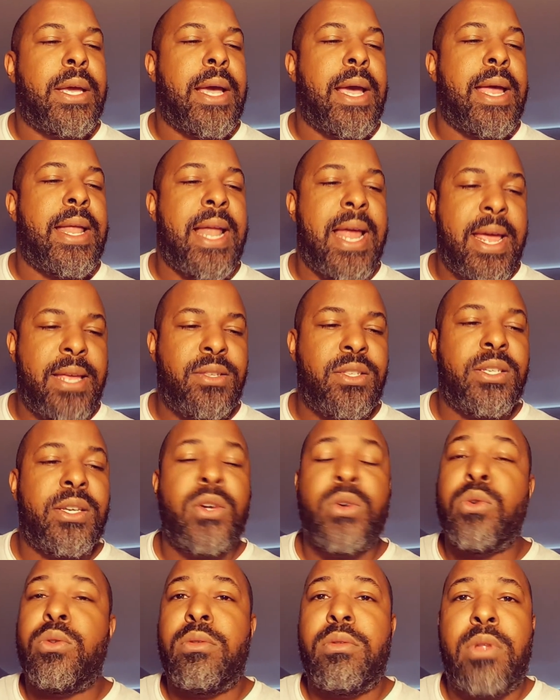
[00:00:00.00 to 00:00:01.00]
And I said,
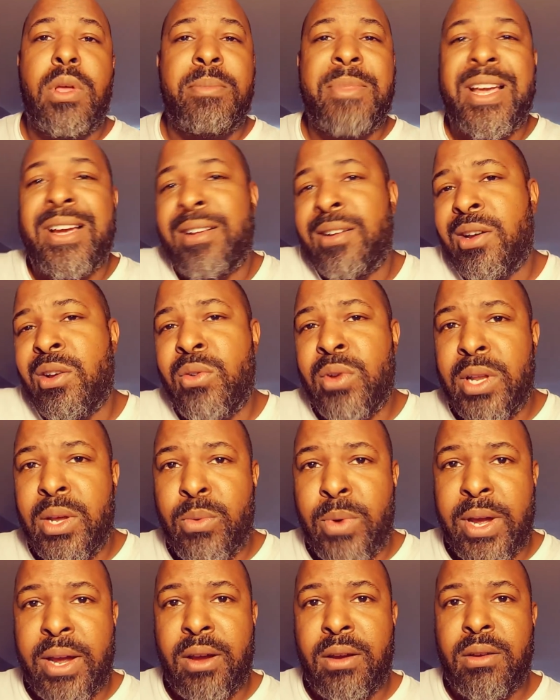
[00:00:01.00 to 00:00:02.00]
cool, I'm not going to go
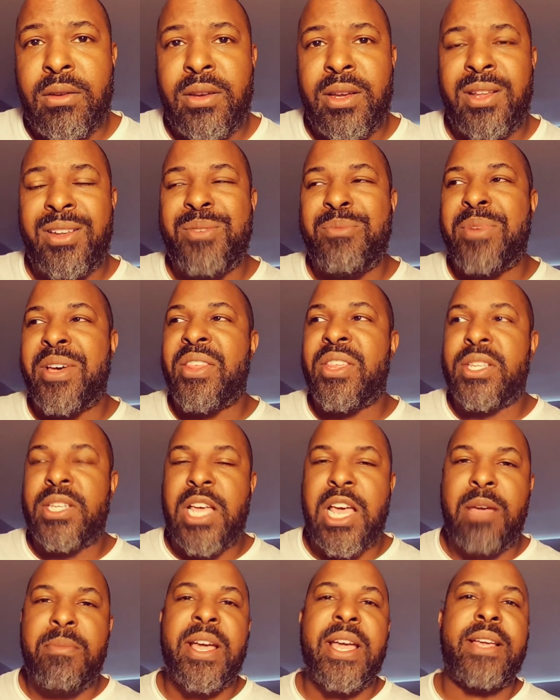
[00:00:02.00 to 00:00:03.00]
anywhere. You know, by the
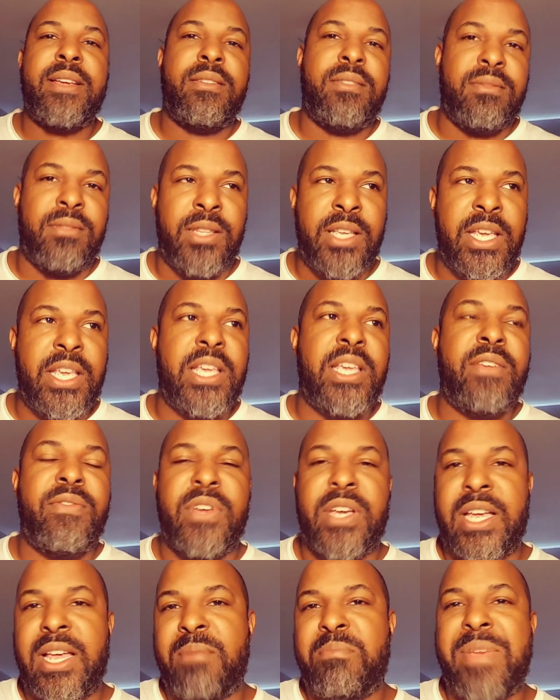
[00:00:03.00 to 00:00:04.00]
time I leave
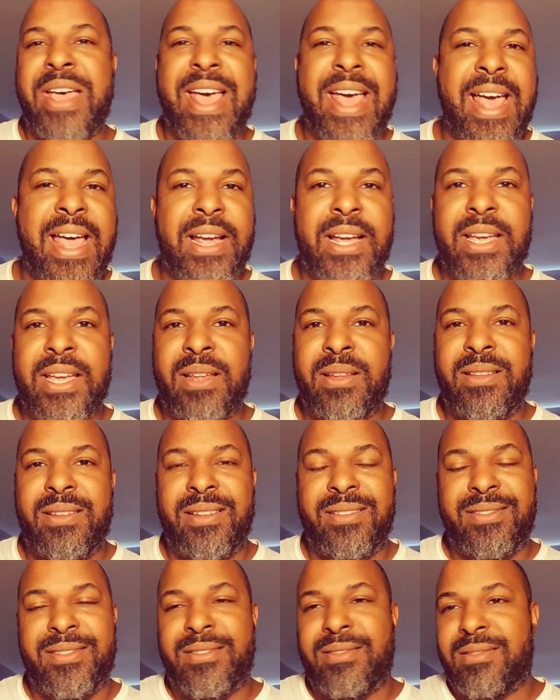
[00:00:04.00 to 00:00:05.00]
and come back,
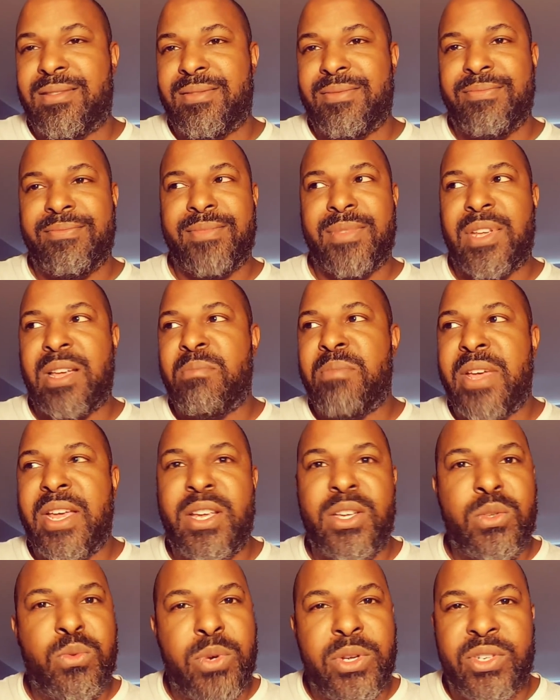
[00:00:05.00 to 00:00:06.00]
it's, I
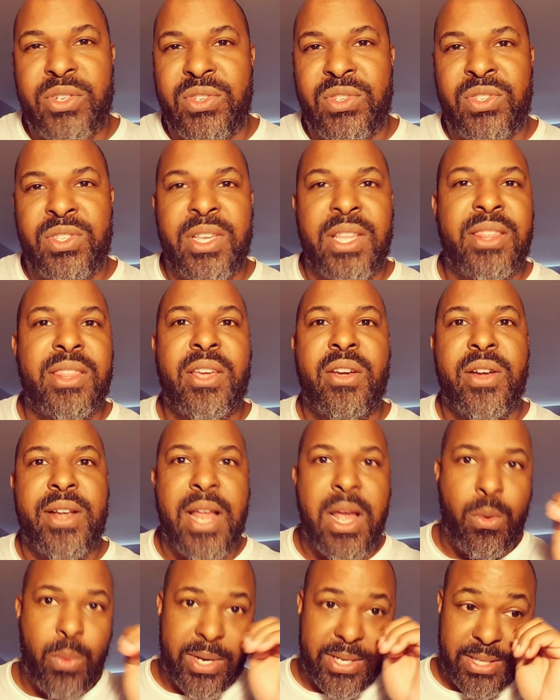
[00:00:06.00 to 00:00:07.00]
might as well just sit there and
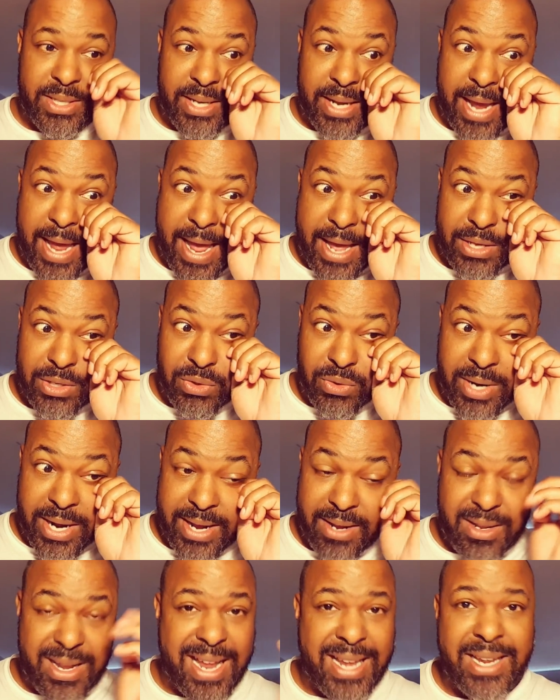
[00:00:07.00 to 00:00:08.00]
not waste the gas,
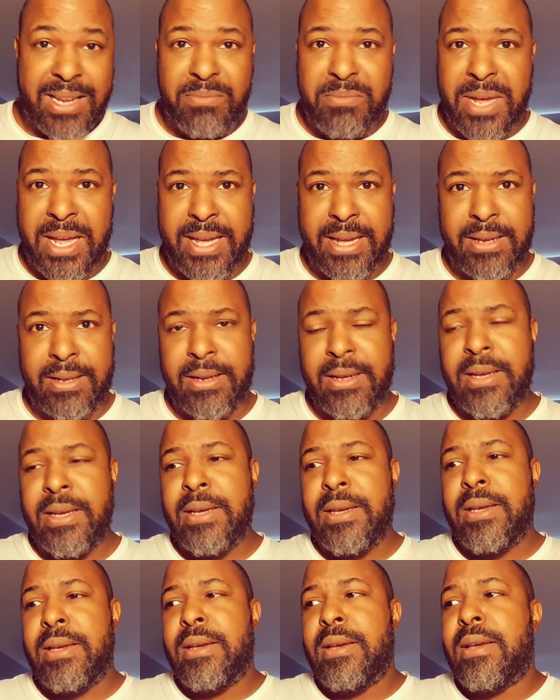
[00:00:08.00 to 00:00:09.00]
right? And I didn't mind.
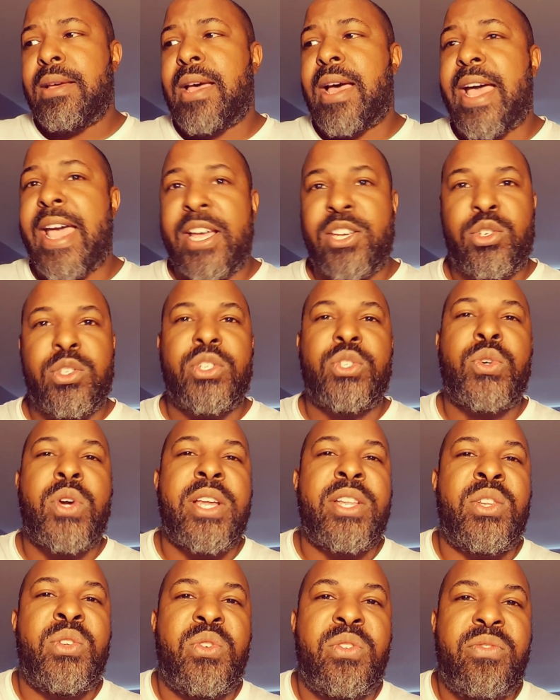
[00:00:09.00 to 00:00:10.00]
I actually
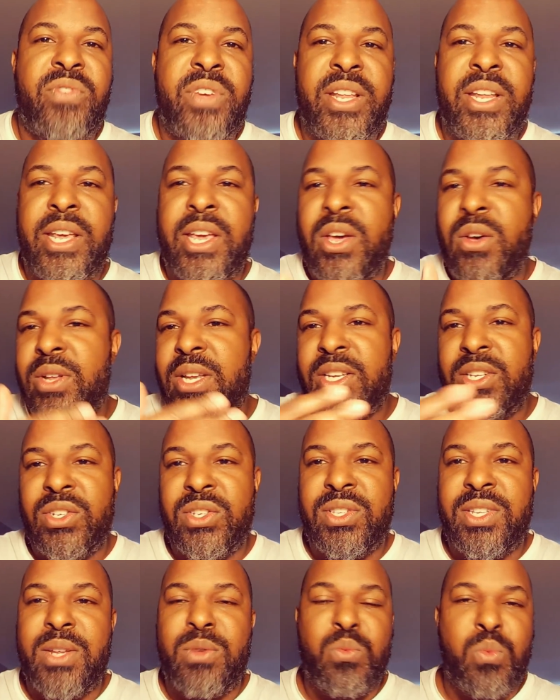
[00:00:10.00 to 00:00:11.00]
tried to do a video and it
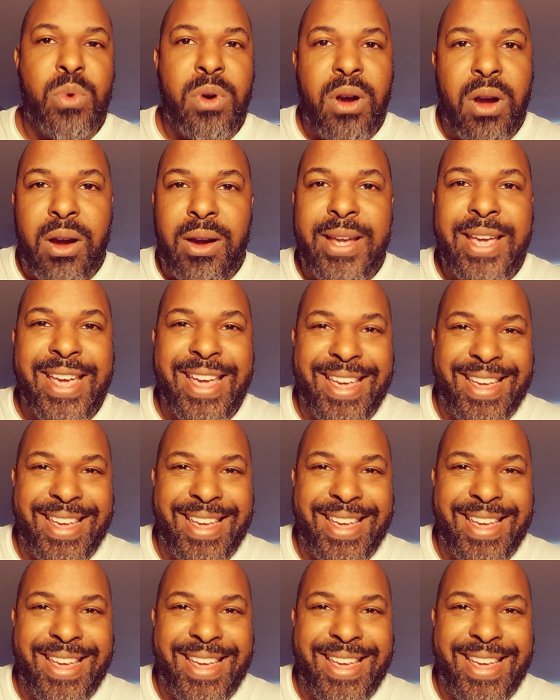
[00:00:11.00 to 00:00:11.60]
just didn't work.